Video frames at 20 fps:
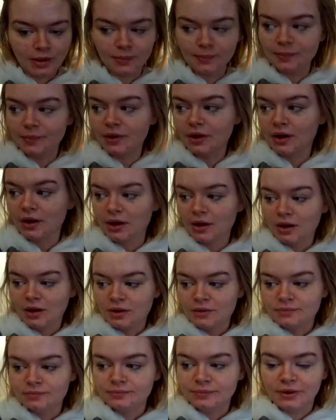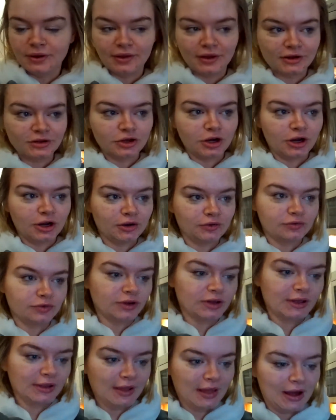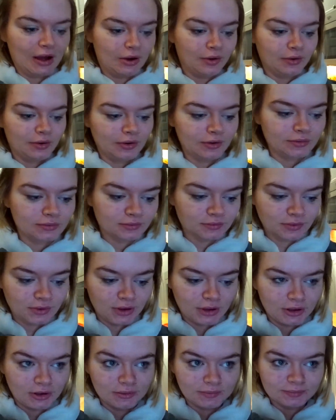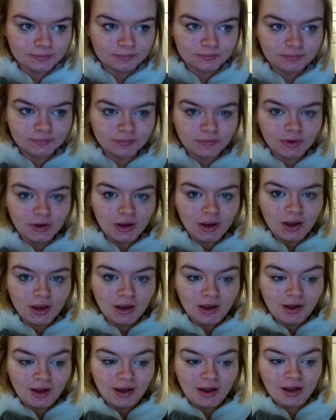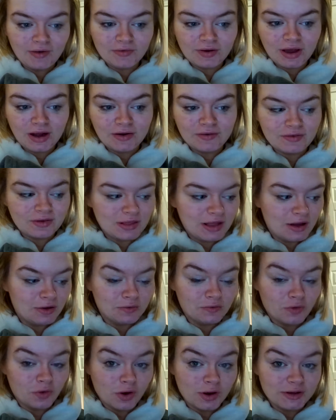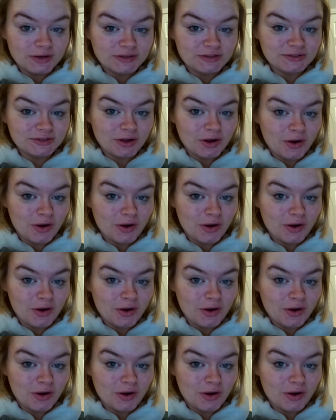up. They're like talking really loud. I have kind of a loud voice,